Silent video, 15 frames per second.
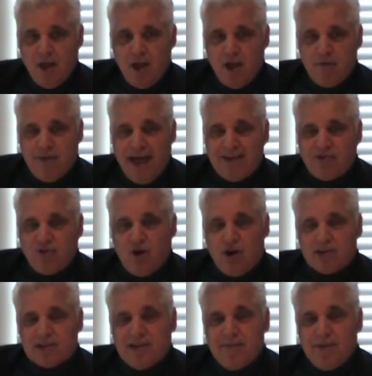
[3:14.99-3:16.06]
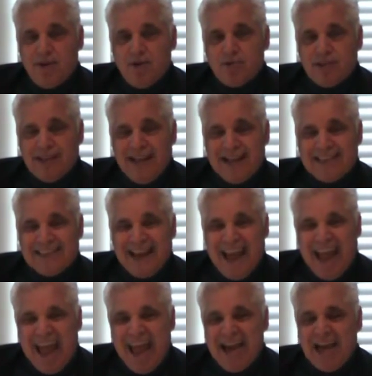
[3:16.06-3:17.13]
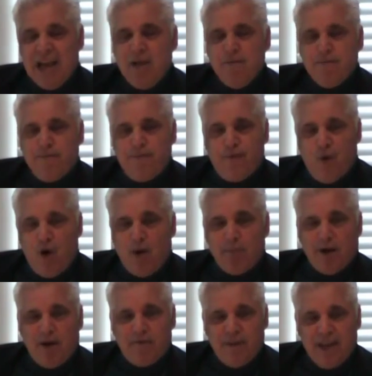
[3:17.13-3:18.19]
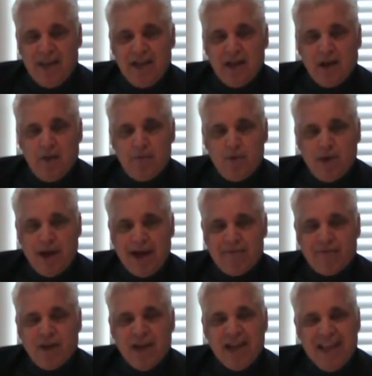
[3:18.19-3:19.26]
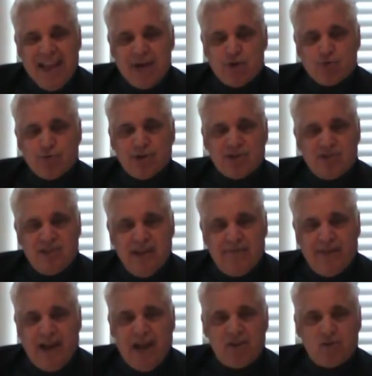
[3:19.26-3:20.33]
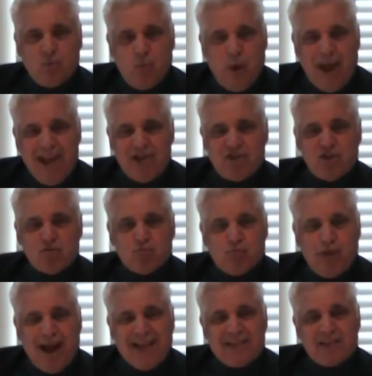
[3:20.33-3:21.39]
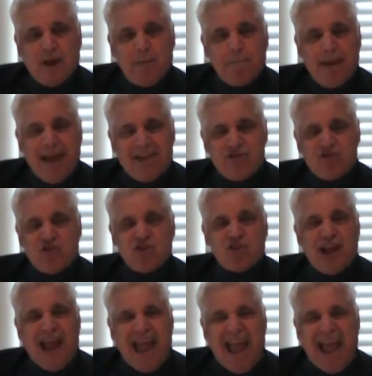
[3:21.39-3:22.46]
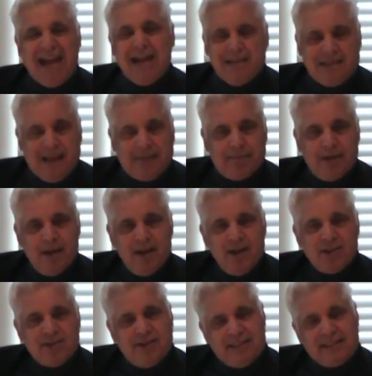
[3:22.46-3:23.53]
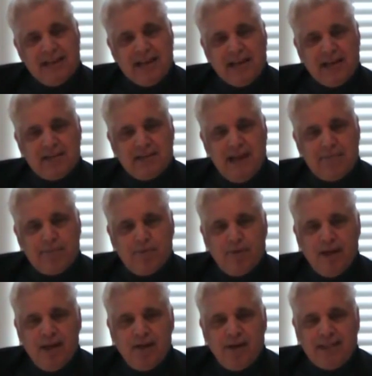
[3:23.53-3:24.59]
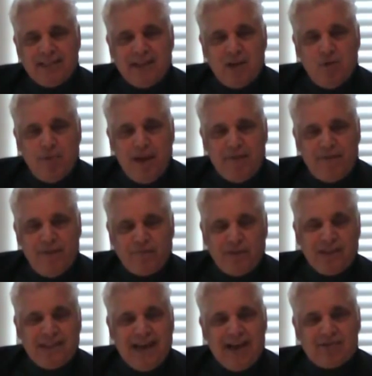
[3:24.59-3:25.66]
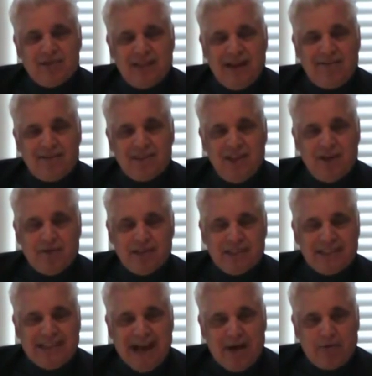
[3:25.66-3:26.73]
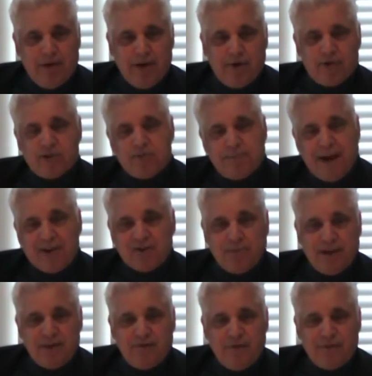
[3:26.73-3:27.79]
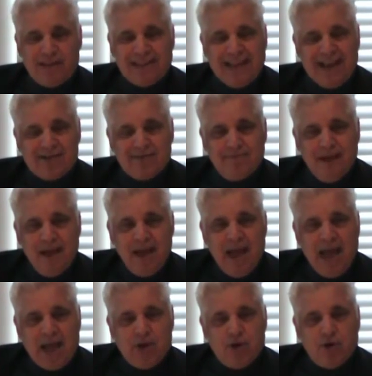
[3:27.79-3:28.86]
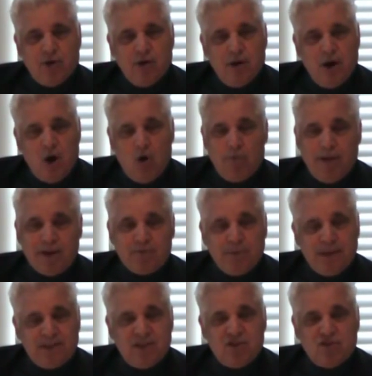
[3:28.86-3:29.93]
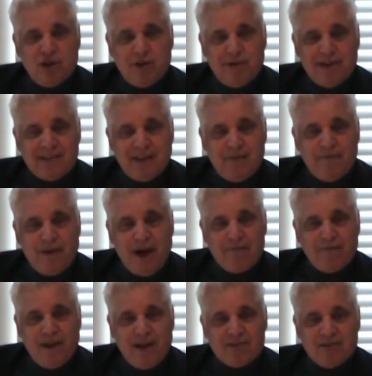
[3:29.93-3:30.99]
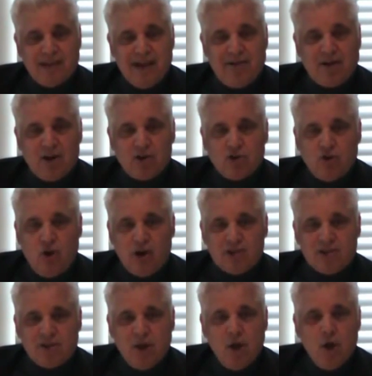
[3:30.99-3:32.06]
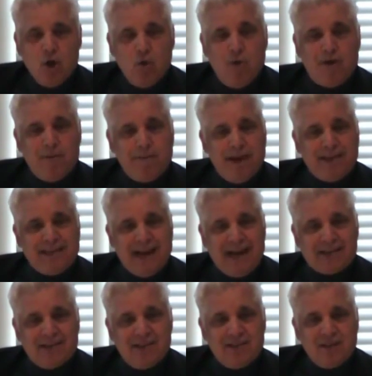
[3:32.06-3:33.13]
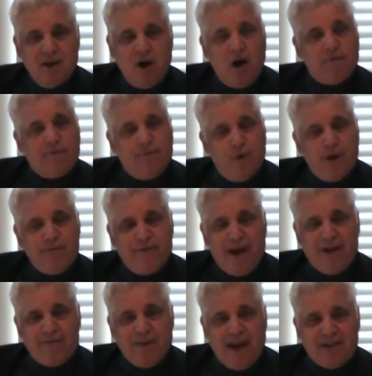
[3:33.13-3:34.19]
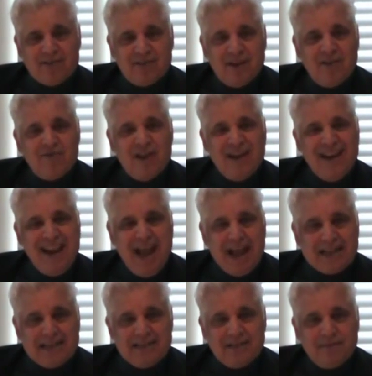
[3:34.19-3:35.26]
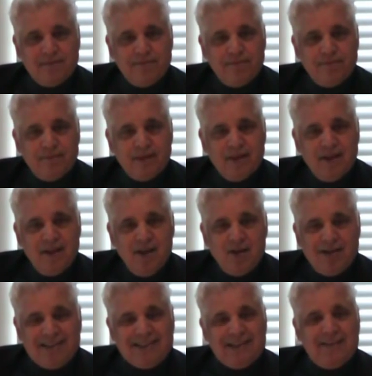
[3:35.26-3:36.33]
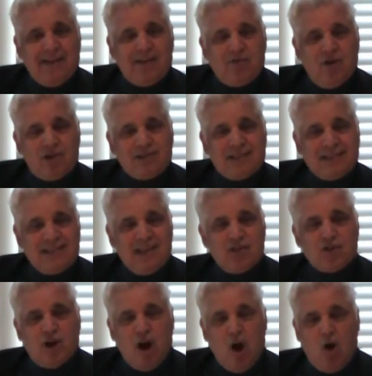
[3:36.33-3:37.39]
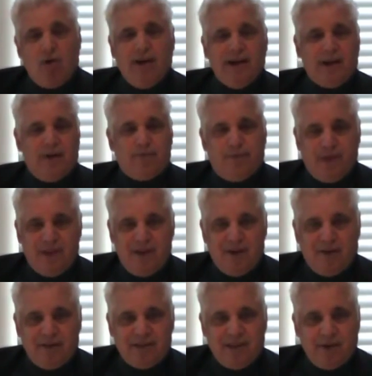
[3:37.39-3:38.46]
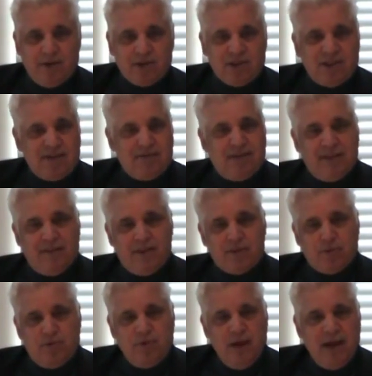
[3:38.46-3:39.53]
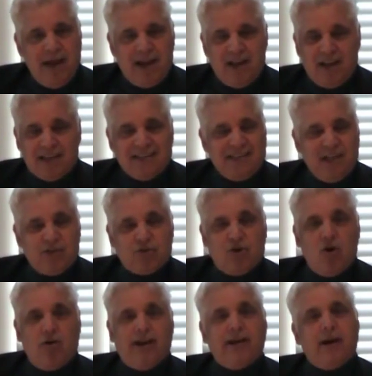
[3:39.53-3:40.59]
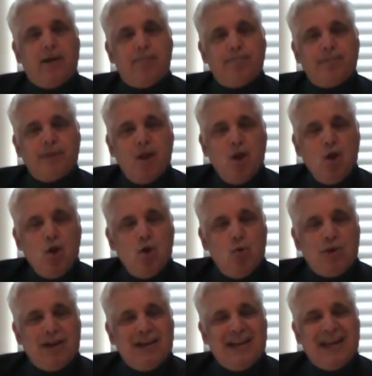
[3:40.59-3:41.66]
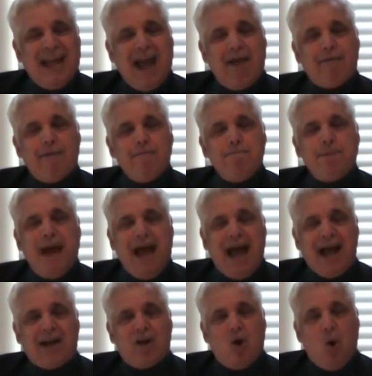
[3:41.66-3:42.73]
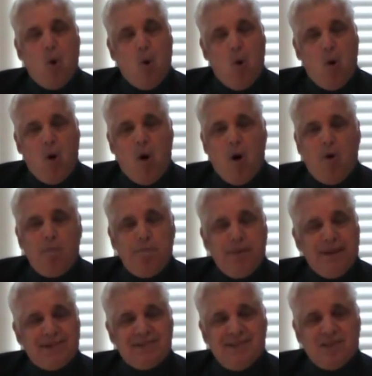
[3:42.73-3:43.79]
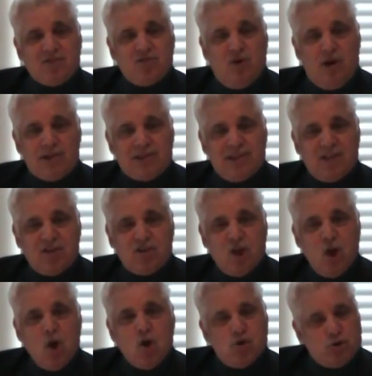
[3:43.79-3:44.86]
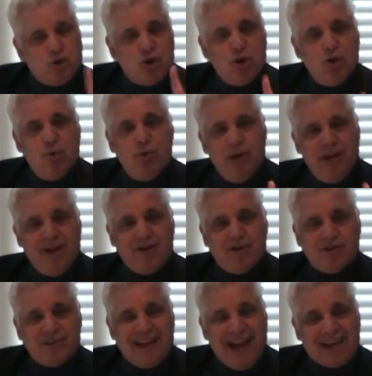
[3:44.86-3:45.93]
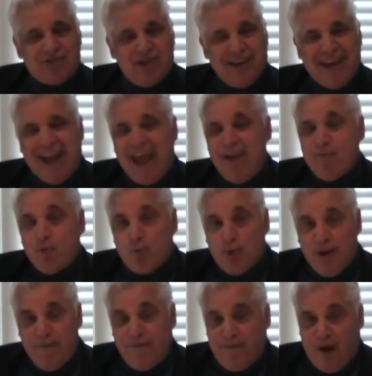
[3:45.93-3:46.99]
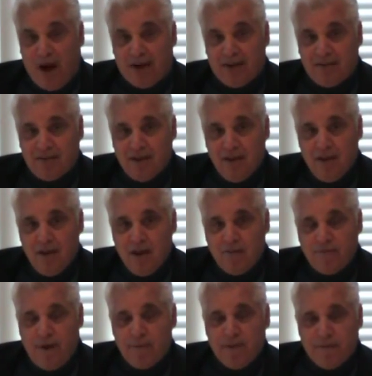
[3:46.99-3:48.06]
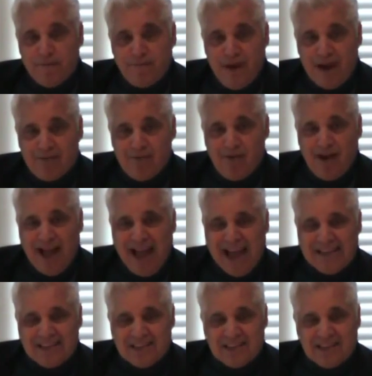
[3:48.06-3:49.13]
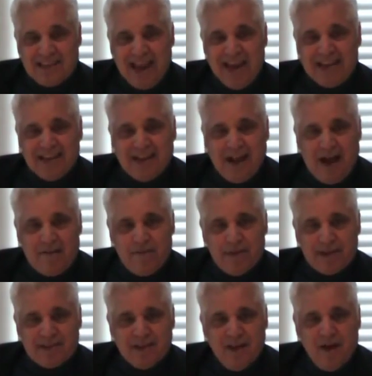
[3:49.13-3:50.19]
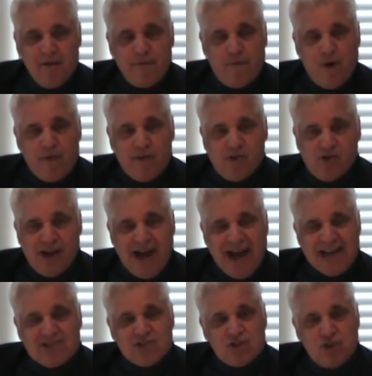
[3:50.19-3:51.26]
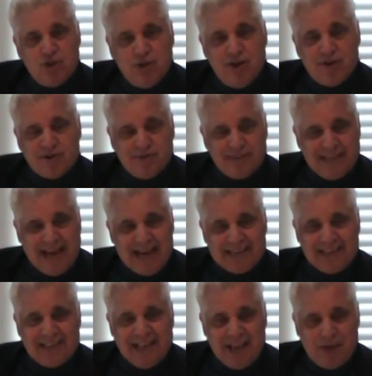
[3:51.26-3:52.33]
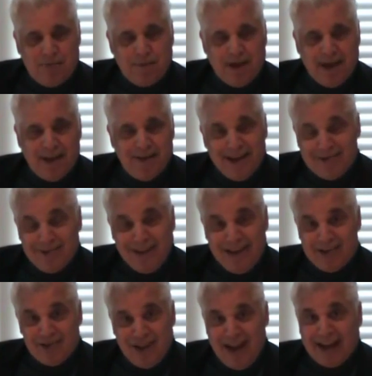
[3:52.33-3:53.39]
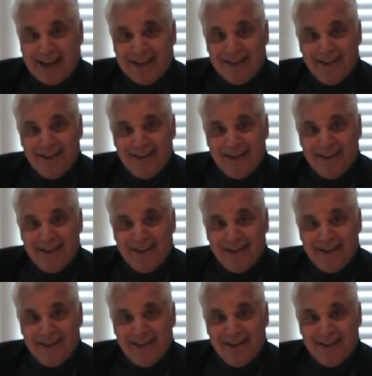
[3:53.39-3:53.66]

that loss can be used against any form of income you have. Interest, dividends, wages, rents, pensions, anything. So let's take an example. Let's say you make $50,000 a year in salary, or your spouse makes $50,000, and your home-based business generates a $5,000 loss. You only pay taxes on $45,000, the net. Let's say that loss exceeds your whole income for the year. Let's say you're a single individual and it exceeds your whole income. You can carry back all business losses 2 years and actually get a refund from the federal and state government for the last 2 years of taxes that you pay. You actually get a check.